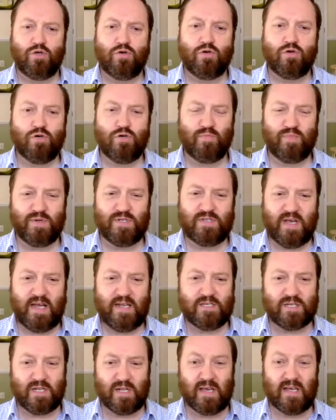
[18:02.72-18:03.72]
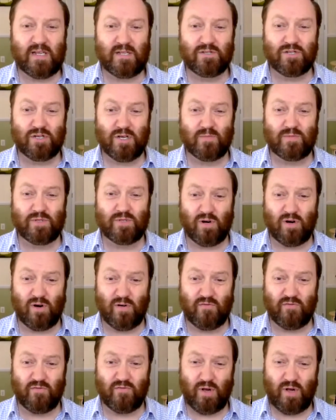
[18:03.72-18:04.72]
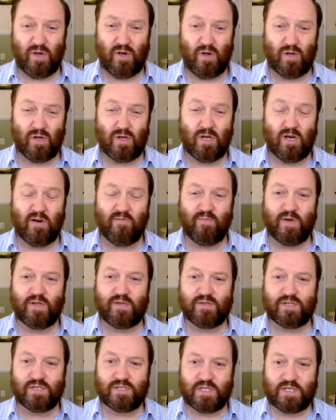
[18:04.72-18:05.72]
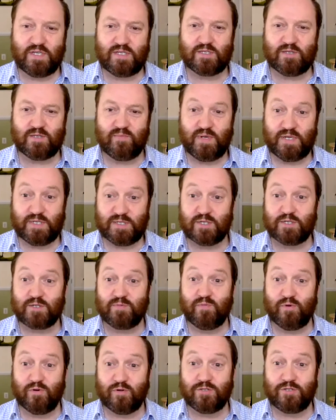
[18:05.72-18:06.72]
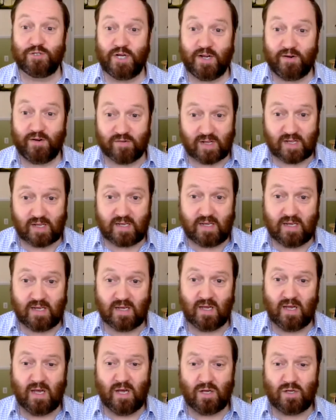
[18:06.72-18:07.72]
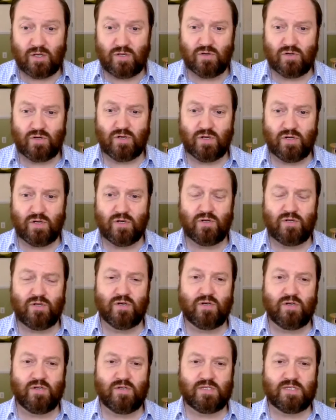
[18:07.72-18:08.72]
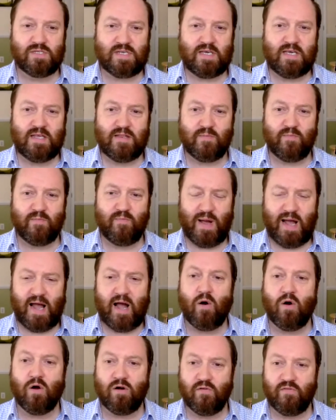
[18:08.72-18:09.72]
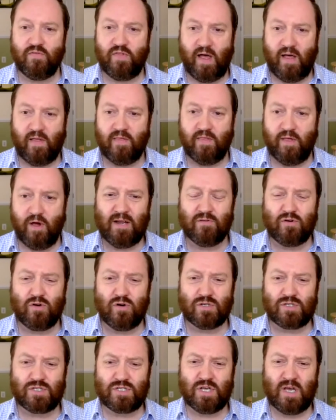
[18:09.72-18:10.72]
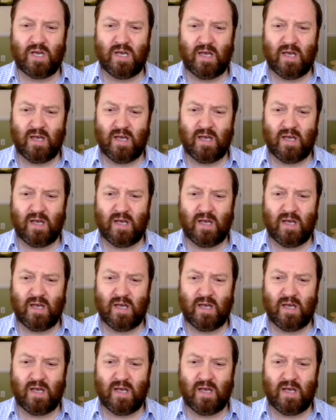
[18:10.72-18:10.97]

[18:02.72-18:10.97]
you could potentially, in terms of government to citizen business more generally, you can see the power of that. And of course,